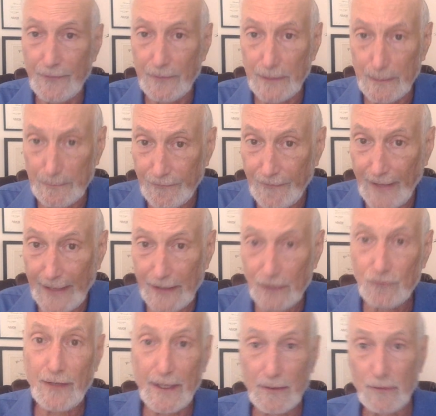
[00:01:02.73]
the
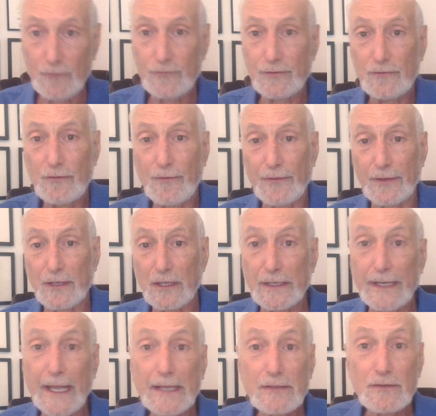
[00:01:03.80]
lymphatic channels into the
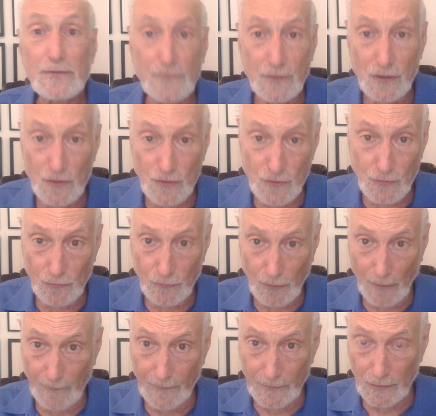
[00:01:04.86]
connective tissues
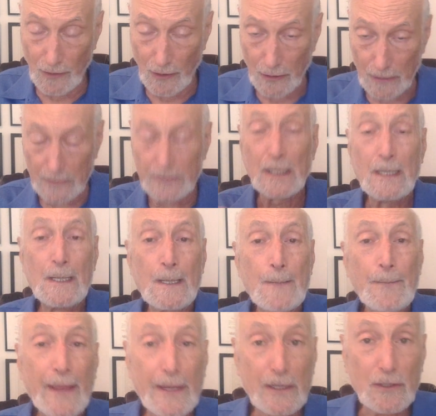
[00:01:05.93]
of the lung,
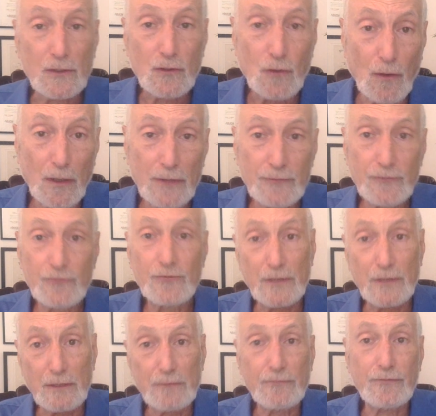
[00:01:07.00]
and it causes
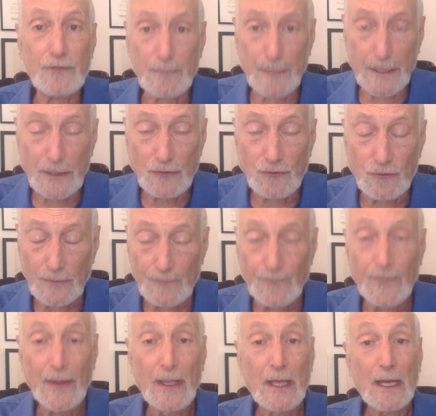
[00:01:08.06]
an inflammation
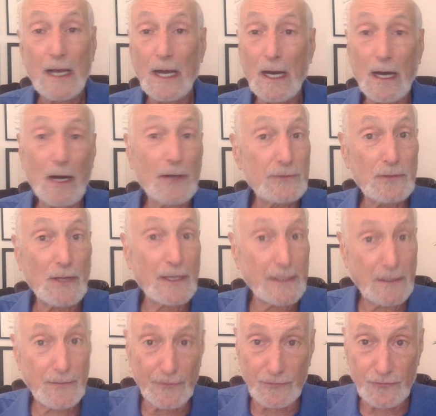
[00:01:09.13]
uh,
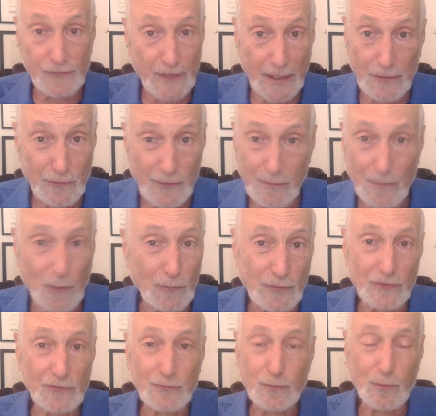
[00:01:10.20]
unlike the standard
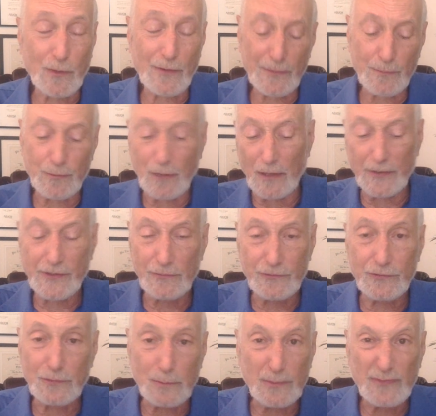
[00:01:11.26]
pneumonias where the bronchial
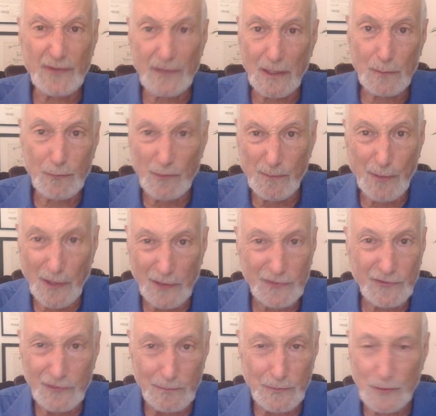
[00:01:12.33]
tubes fill up with
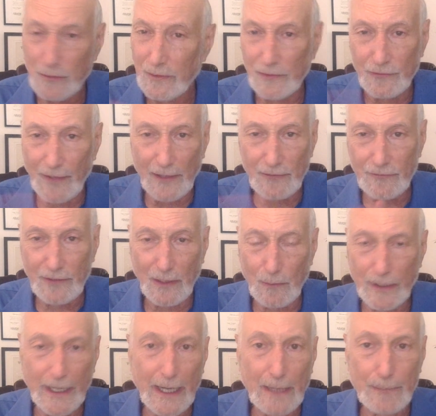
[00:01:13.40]
pus and mucus, that's not
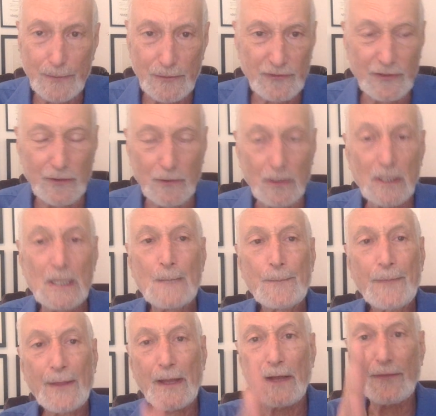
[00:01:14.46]
what happens here.
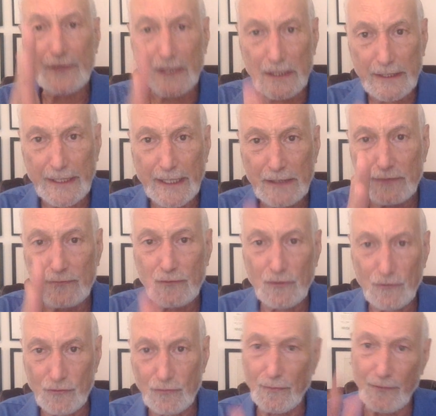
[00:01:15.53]
Uh, the connective
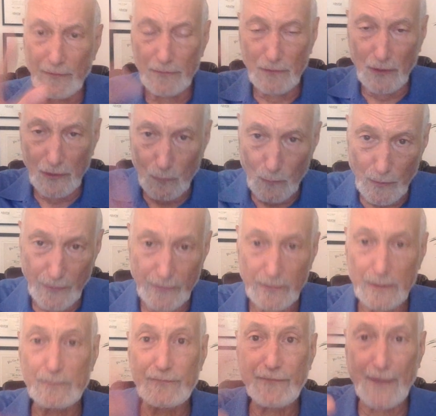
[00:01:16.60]
tissue of the lung, where the
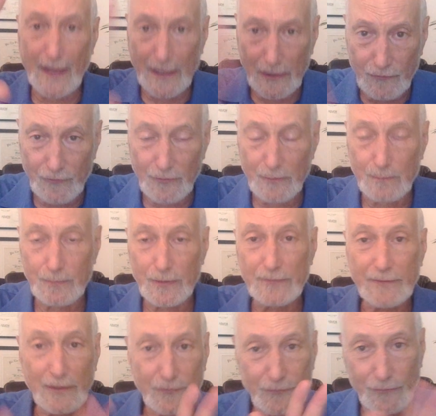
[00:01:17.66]
lymphatics and the
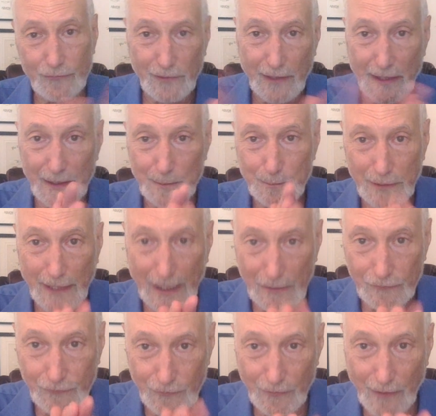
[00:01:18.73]
blood vessels are kind of
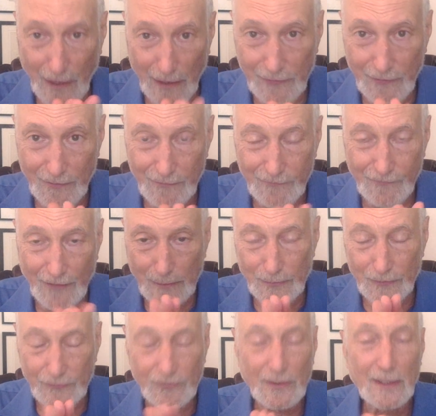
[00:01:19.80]
plastered onto the
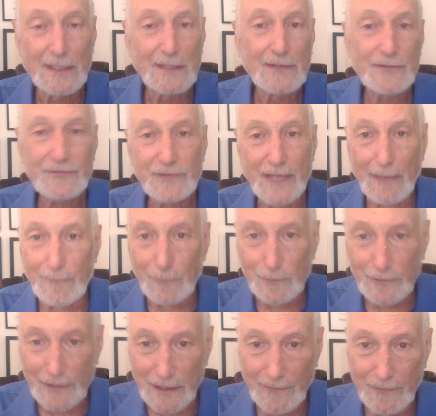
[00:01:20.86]
fibrous
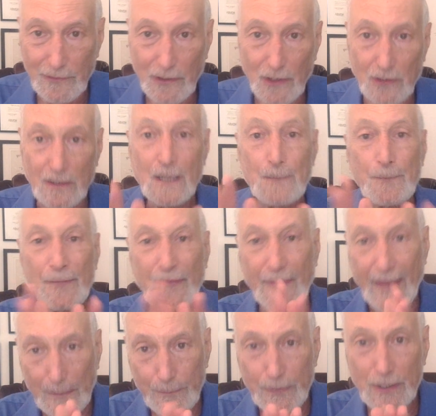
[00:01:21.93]
scaffolding of the lung,
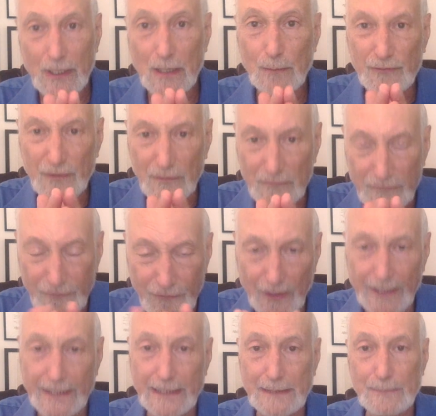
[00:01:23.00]
that becomes
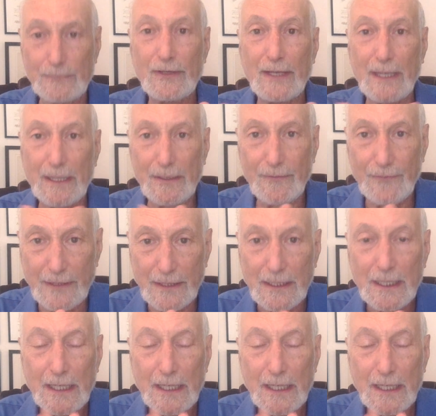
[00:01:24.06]
inflamed, and the